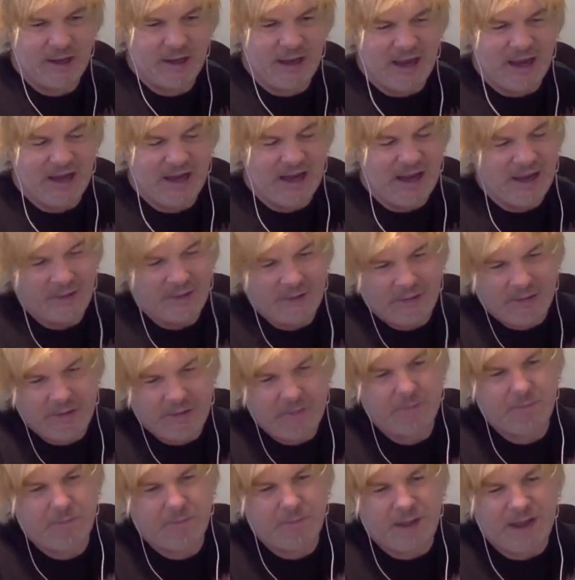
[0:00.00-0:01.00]
And
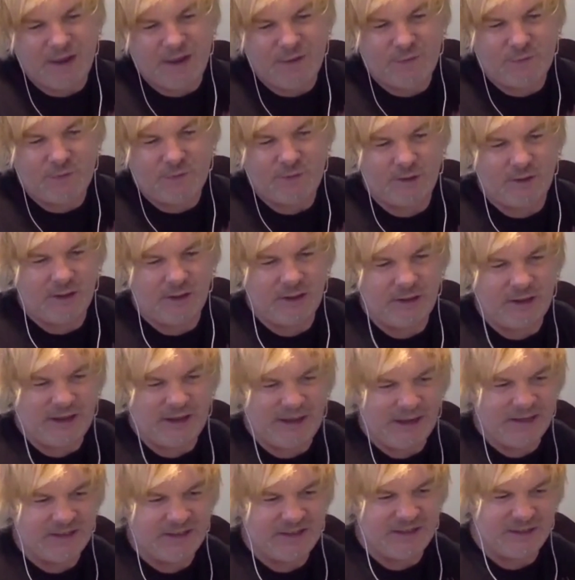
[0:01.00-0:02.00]
my feeling,
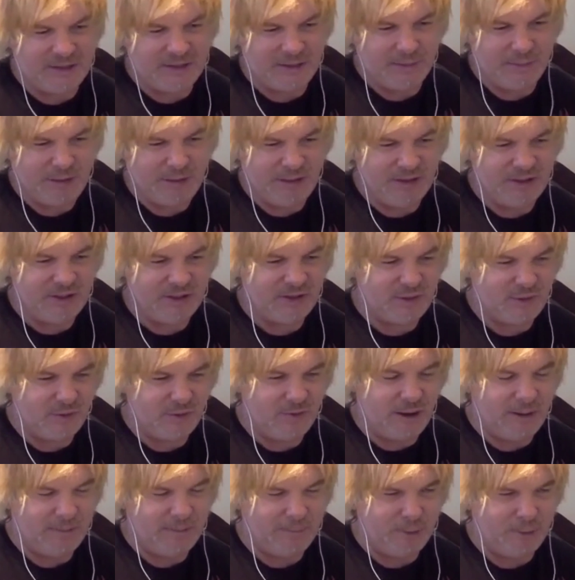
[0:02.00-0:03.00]
guys, is the big
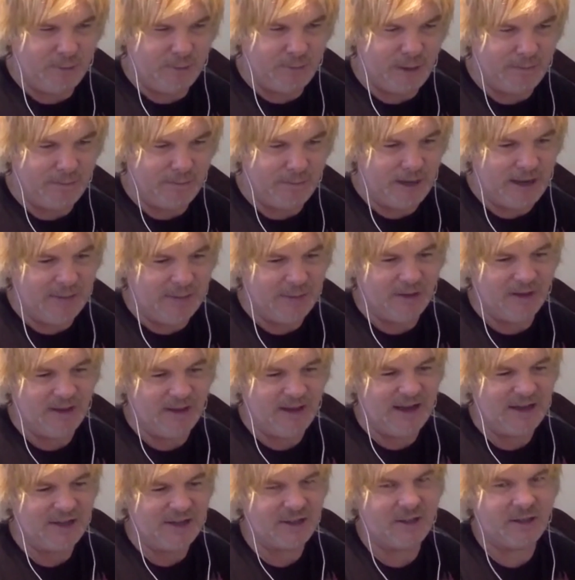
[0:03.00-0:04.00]
screw up with Bobby
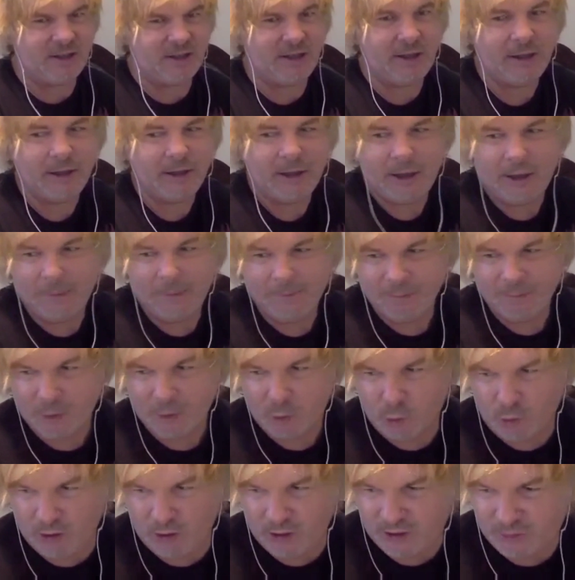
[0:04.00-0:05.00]
Lashley
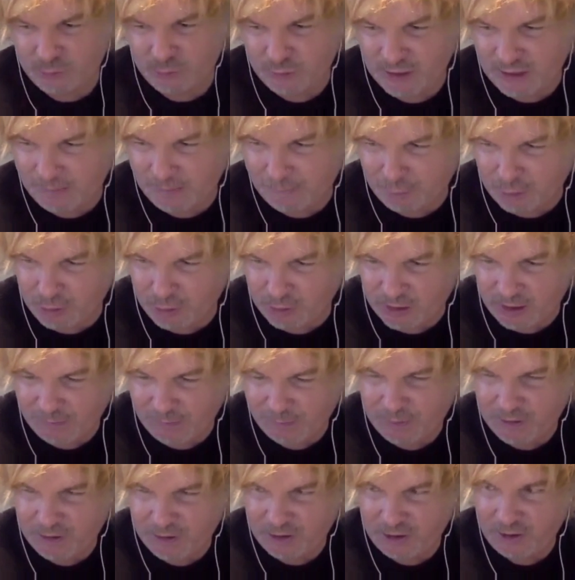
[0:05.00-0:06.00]
was when they broke
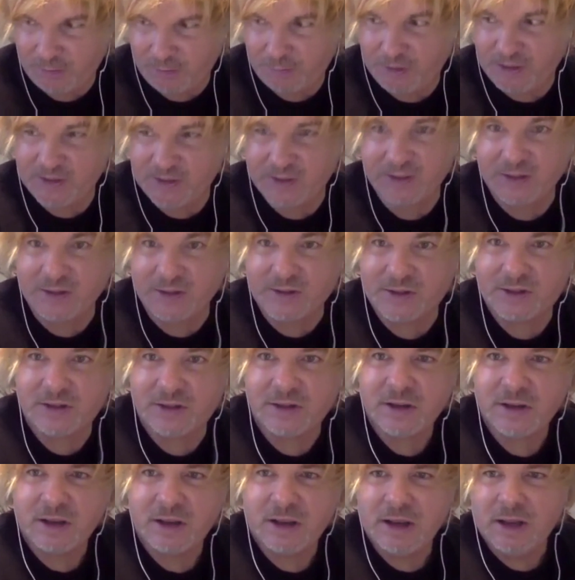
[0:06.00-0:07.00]
up the Hurt
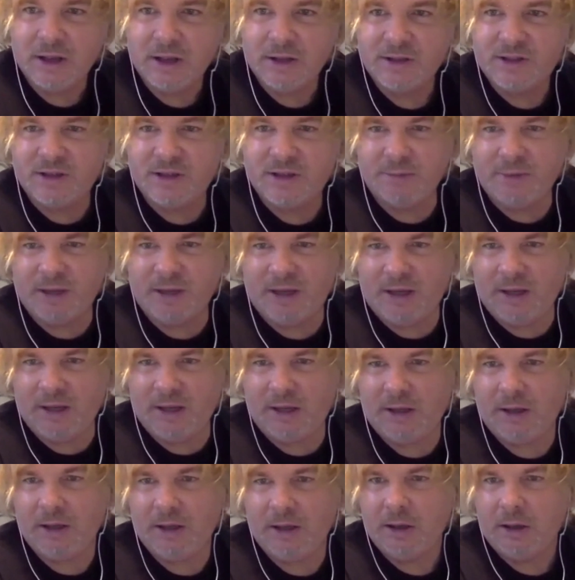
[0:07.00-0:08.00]
Business. To
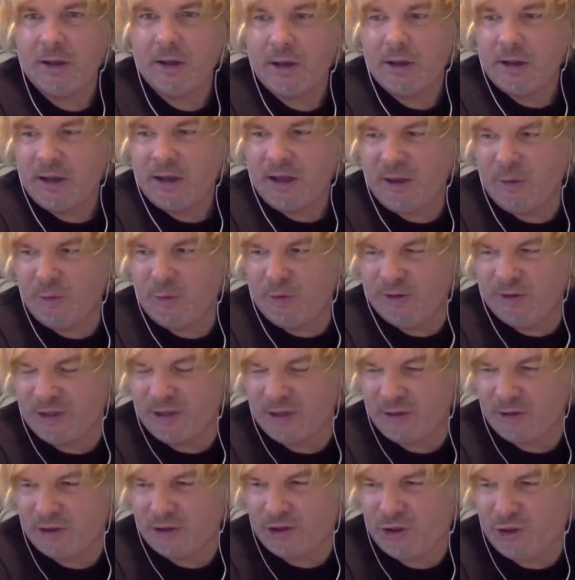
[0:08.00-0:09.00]
me, it was
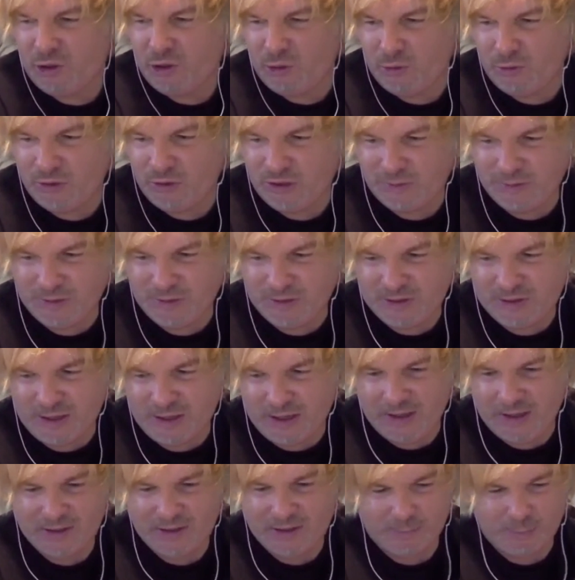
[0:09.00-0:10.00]
a huge
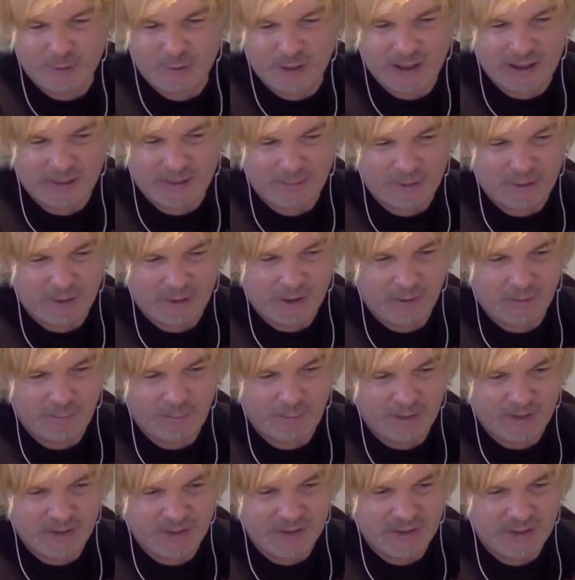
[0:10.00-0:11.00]
mistake to break up the Hurt
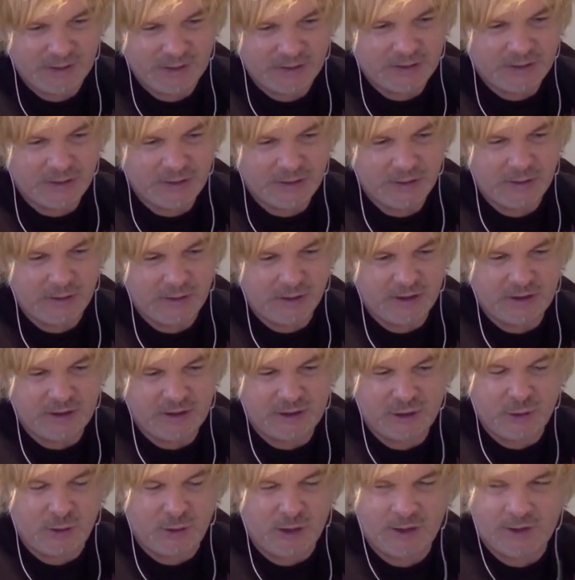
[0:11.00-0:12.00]
Business. The
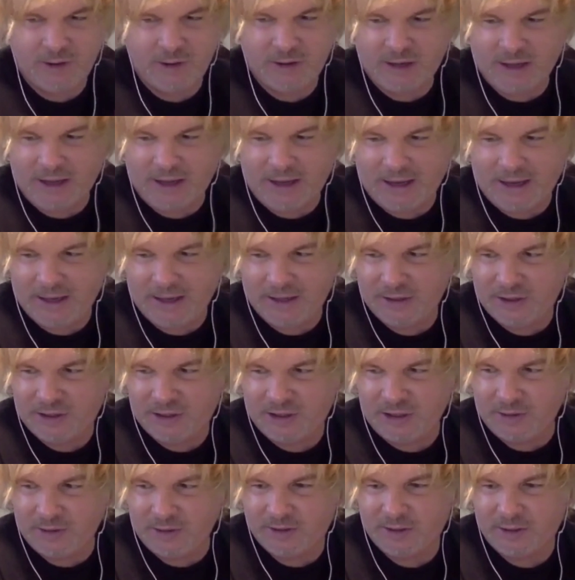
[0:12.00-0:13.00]
two other guys,
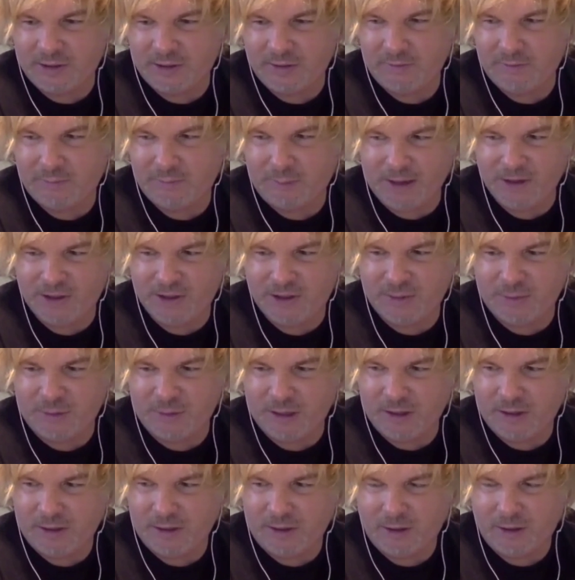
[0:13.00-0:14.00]
Shelton
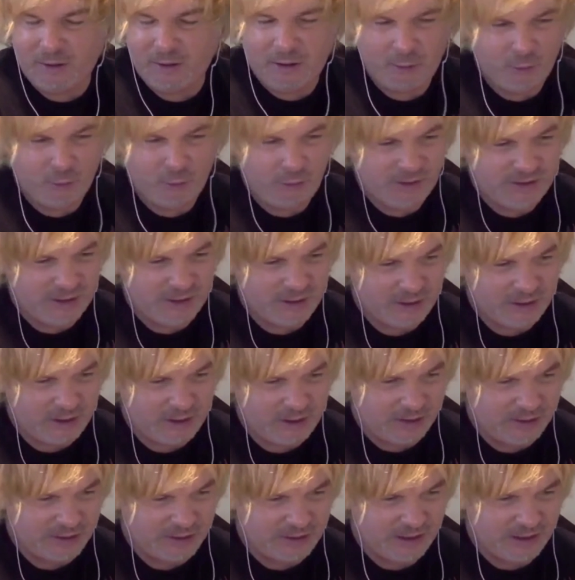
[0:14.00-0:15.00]
Benjamin and who was
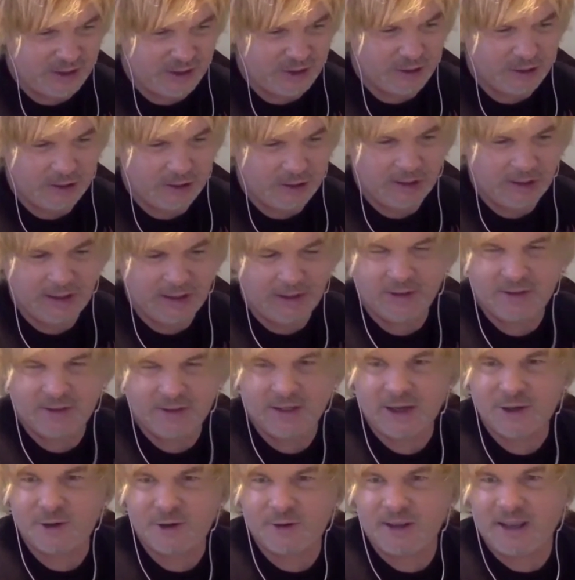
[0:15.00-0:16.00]
it, Cedric
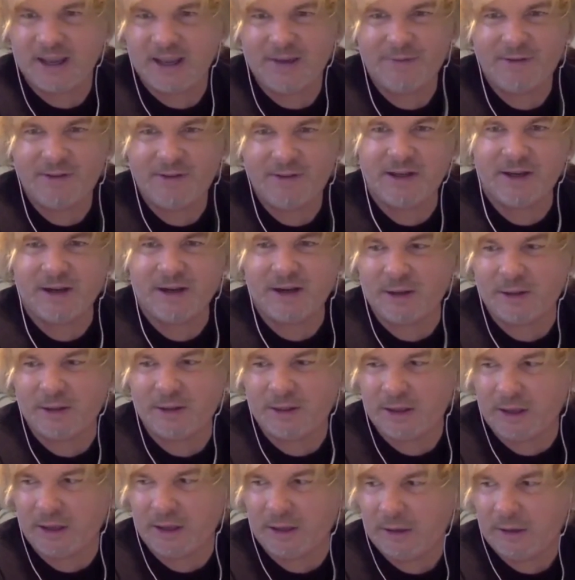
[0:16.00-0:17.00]
Alexander, they haven't done
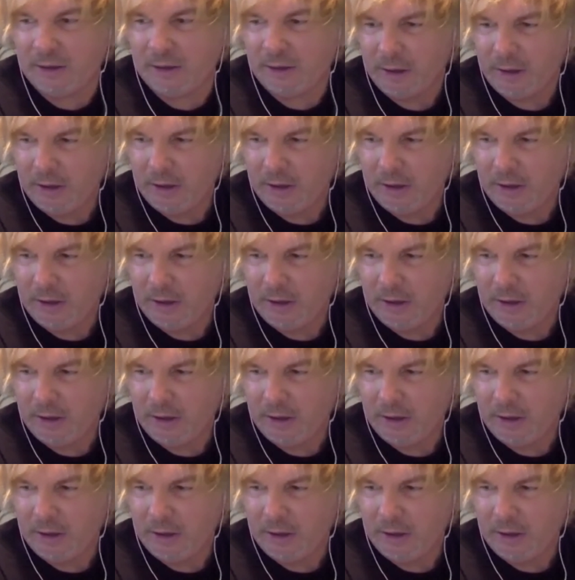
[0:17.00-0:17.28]
anything.